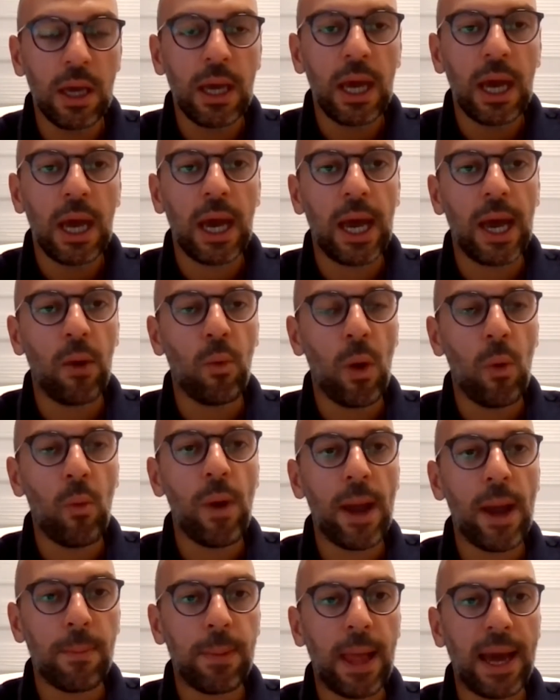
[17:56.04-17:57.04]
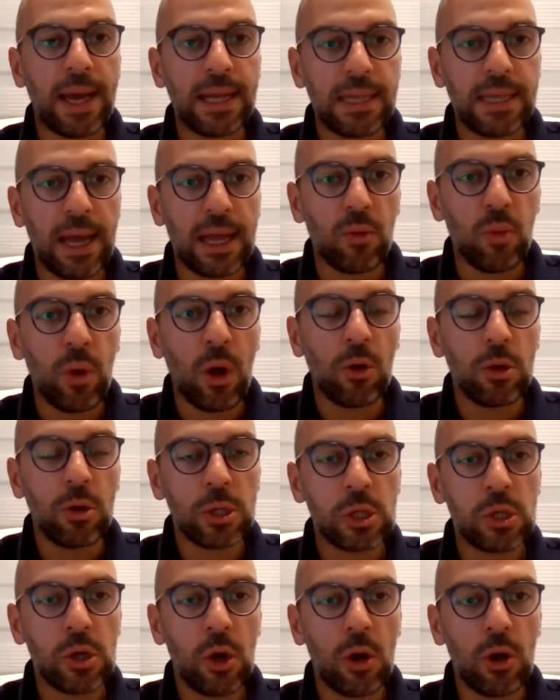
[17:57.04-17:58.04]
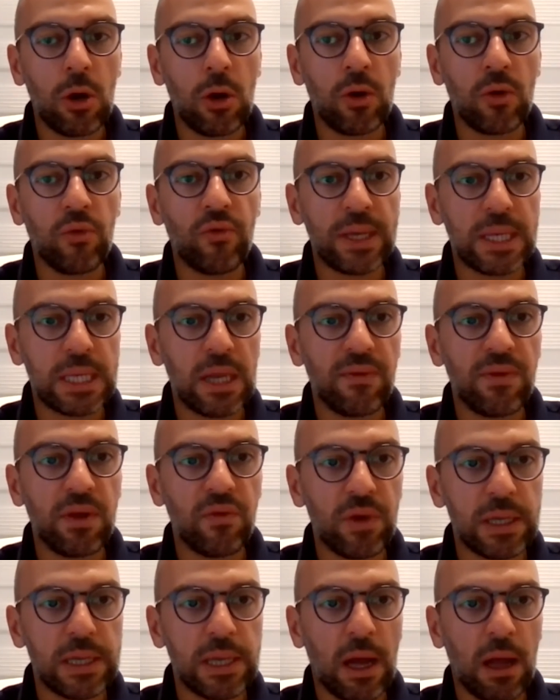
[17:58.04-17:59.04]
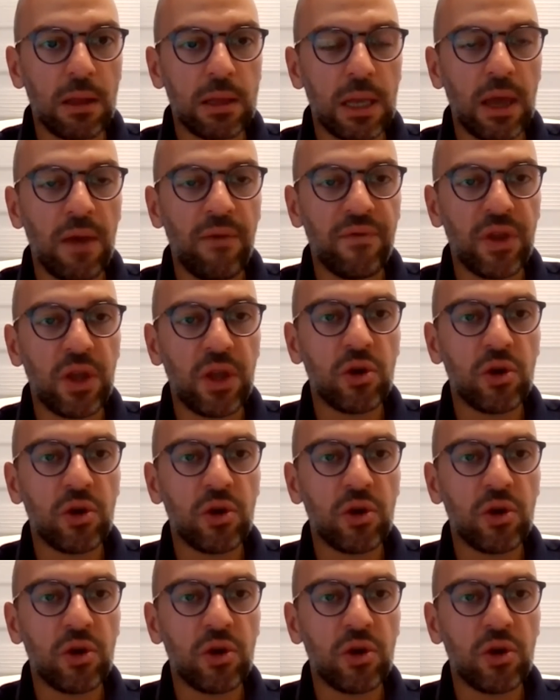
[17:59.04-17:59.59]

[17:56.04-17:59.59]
When we apply that, we also receive the result if